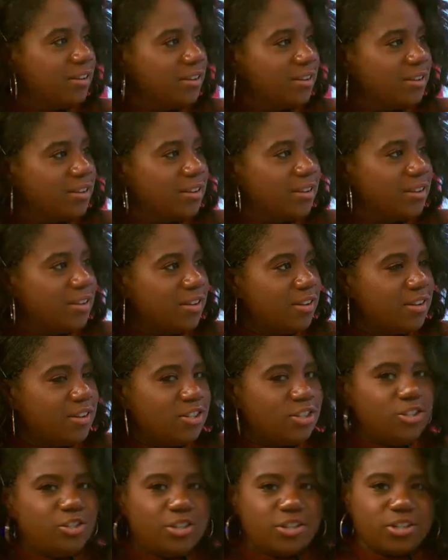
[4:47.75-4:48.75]

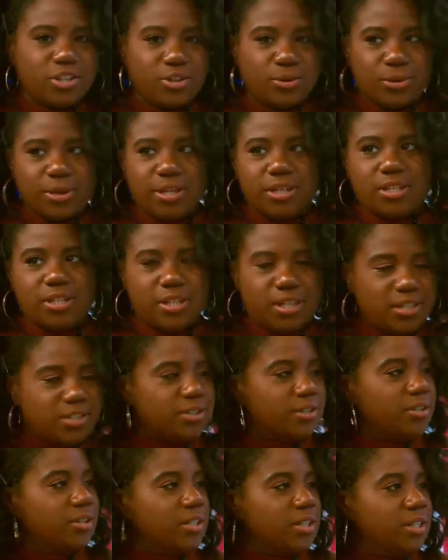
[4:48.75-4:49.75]
Absolutely. You just agree to
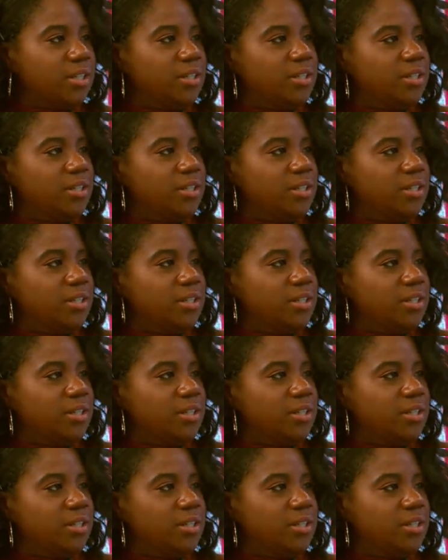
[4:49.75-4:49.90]
disagree.